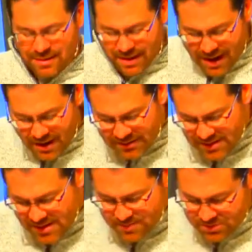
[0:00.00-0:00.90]
God
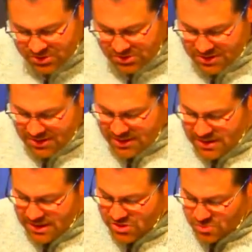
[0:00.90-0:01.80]
keeps
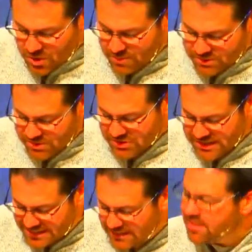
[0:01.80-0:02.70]
his promises, he
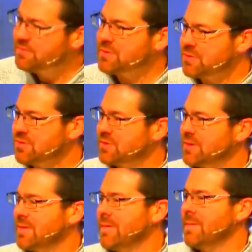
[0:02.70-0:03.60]
delivers.
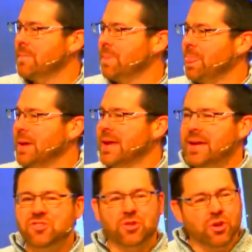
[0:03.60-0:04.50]

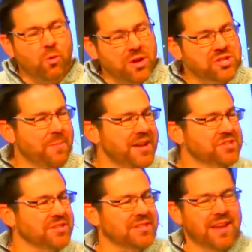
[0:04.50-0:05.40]
And so the question I'm
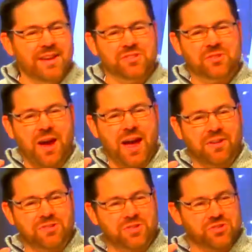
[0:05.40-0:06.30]
asking today is so, how
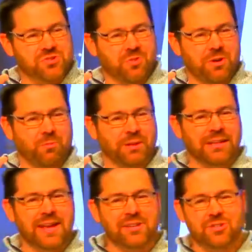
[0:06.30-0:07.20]
does this story
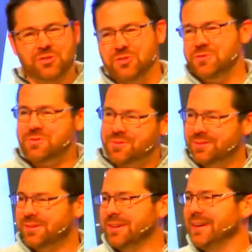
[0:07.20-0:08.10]
relate to you?
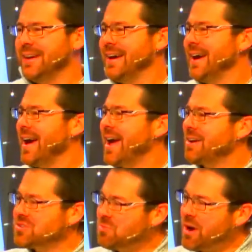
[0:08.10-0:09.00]
How
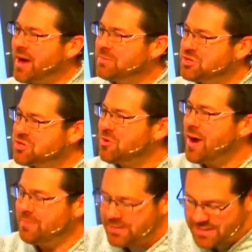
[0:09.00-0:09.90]
does what I'm
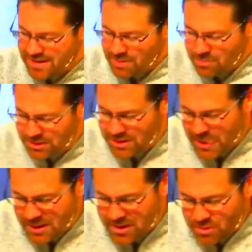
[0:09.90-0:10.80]
describing today really
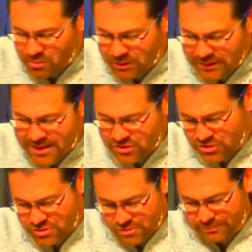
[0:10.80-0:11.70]
relate
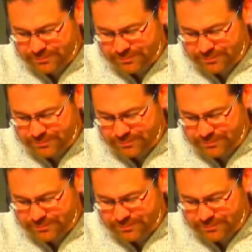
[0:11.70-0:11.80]
to you?